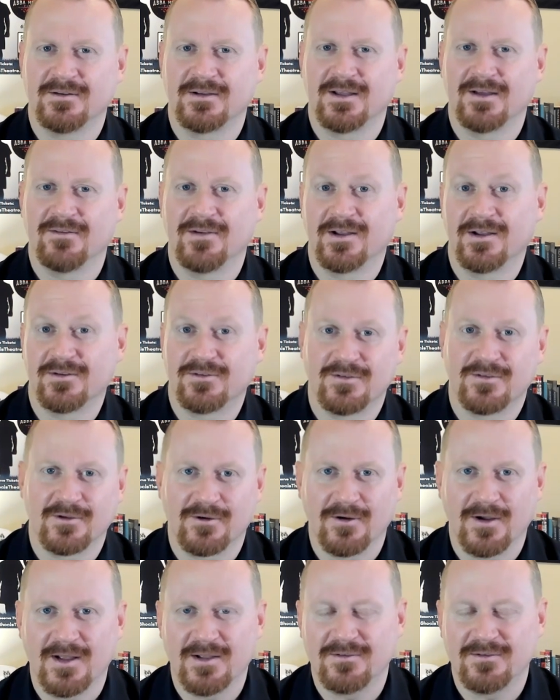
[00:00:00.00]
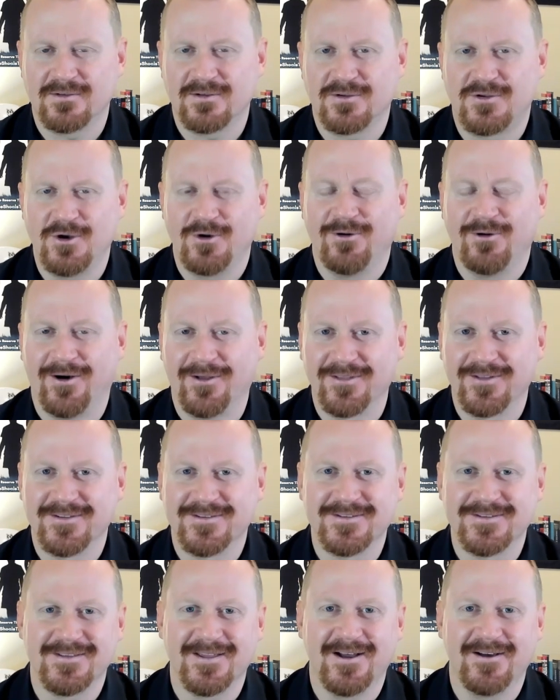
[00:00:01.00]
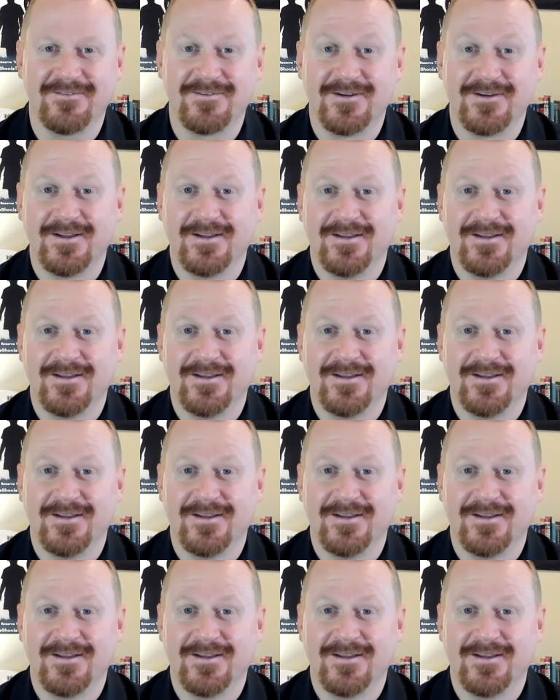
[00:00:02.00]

and giving us the grace to do all this stuff.